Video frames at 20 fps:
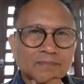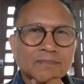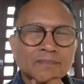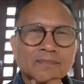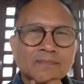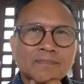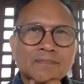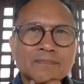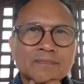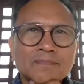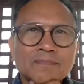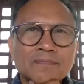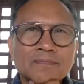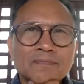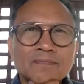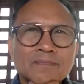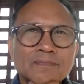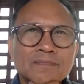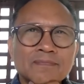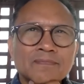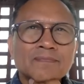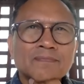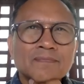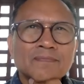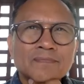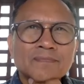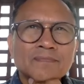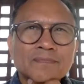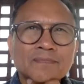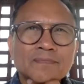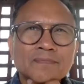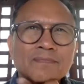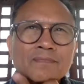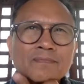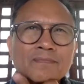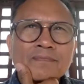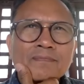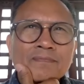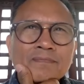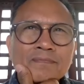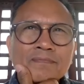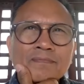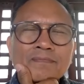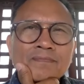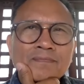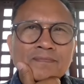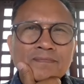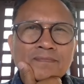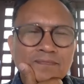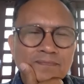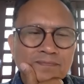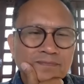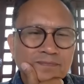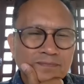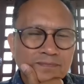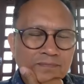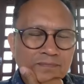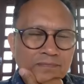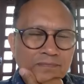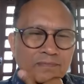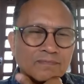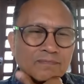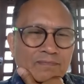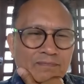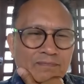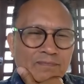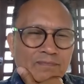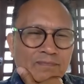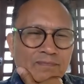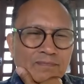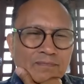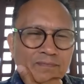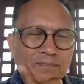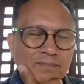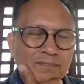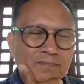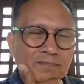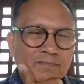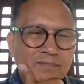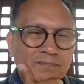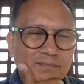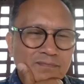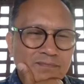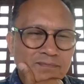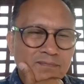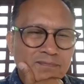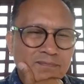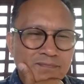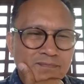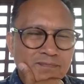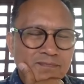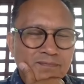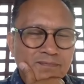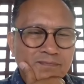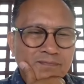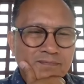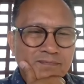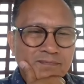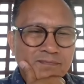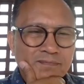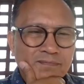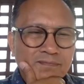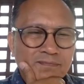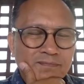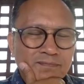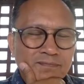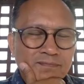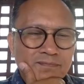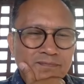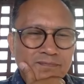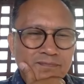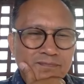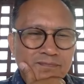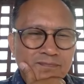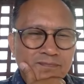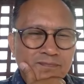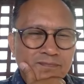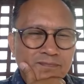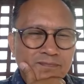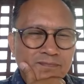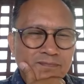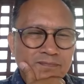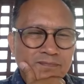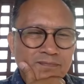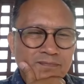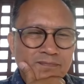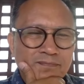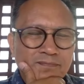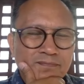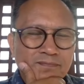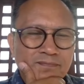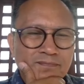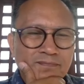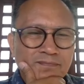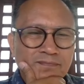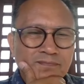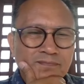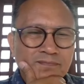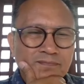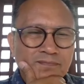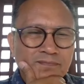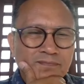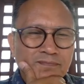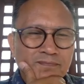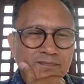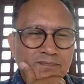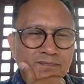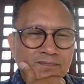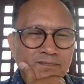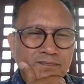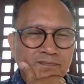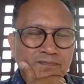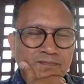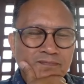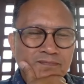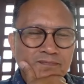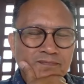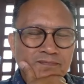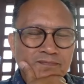No words are spoken by the person on screen.